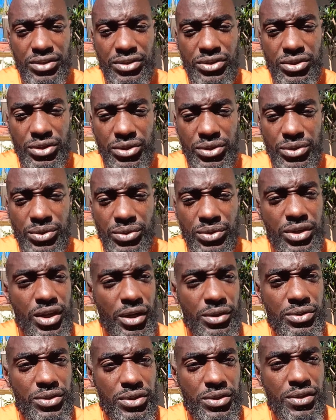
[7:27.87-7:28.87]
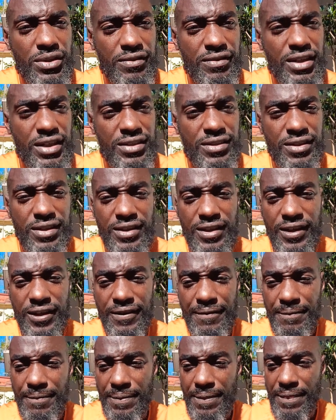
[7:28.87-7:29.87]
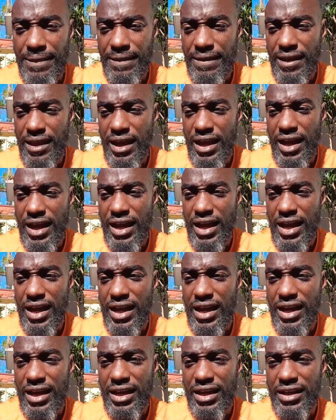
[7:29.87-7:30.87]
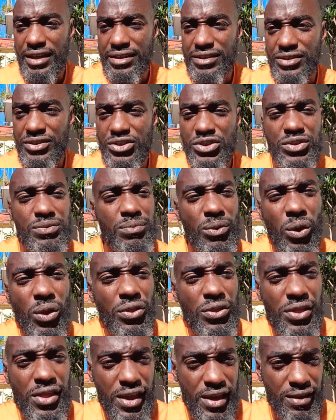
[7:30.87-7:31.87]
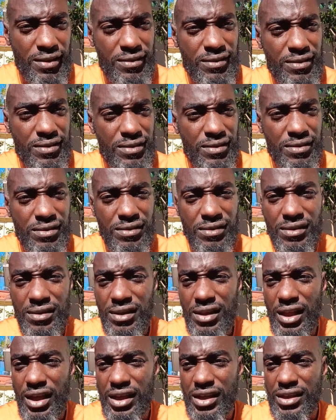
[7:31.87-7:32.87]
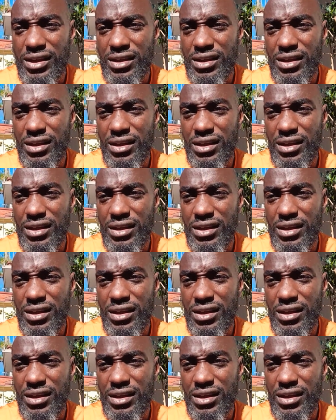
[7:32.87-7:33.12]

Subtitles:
to go to university there, and small things like